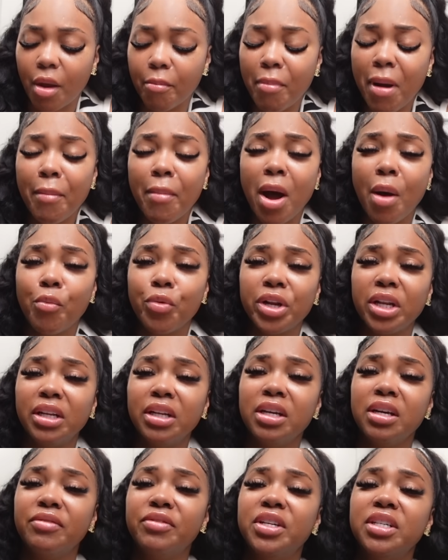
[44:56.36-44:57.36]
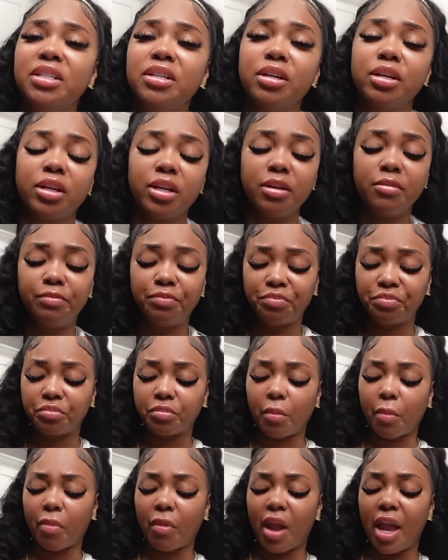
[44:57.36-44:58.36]
My mom would love this cookie.
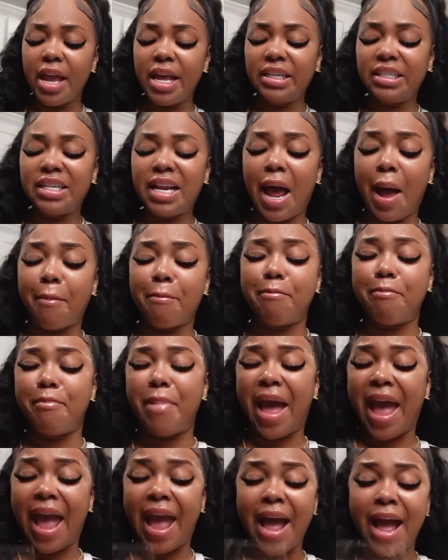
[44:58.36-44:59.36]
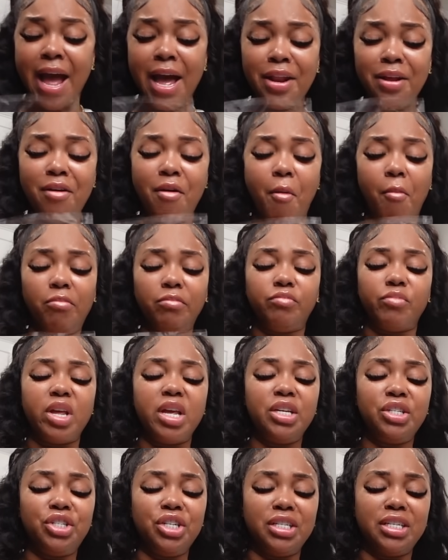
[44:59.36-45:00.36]
It's not bad.
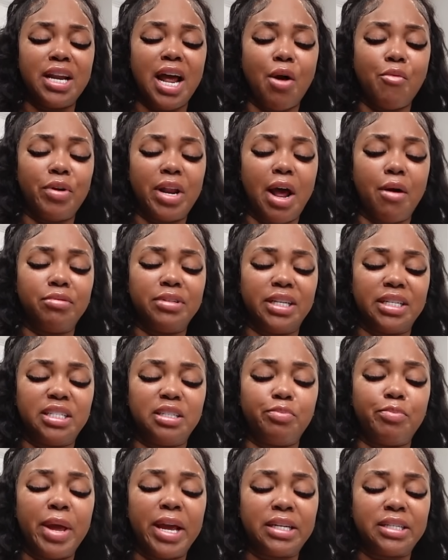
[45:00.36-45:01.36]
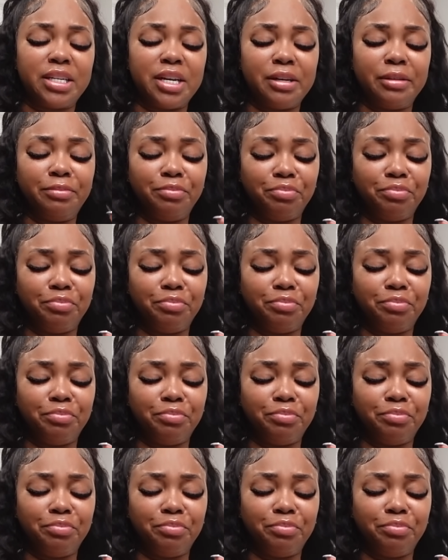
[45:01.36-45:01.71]
It's just not what I was expecting.